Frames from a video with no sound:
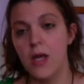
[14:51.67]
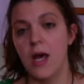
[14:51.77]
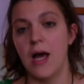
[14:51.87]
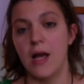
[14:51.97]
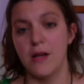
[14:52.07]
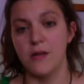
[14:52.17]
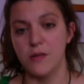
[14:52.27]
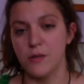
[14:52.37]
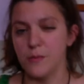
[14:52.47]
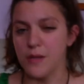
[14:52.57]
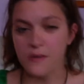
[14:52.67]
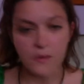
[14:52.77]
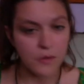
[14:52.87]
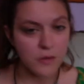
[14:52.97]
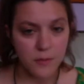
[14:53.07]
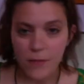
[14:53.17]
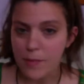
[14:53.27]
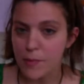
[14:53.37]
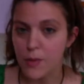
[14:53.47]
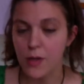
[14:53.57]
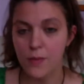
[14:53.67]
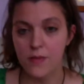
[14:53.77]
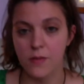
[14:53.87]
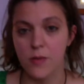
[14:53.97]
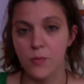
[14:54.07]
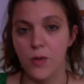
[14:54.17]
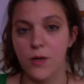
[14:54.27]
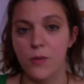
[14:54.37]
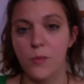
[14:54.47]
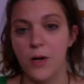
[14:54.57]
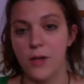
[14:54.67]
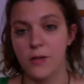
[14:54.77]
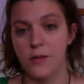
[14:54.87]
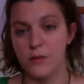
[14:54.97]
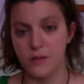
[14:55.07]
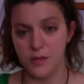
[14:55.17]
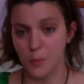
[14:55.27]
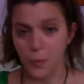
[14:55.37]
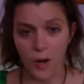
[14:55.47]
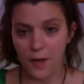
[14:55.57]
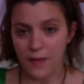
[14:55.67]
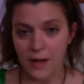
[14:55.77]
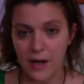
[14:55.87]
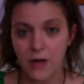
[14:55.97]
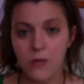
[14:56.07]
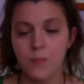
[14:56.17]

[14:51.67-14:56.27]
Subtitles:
And it's good to maybe work with someone one-on-one to work that out.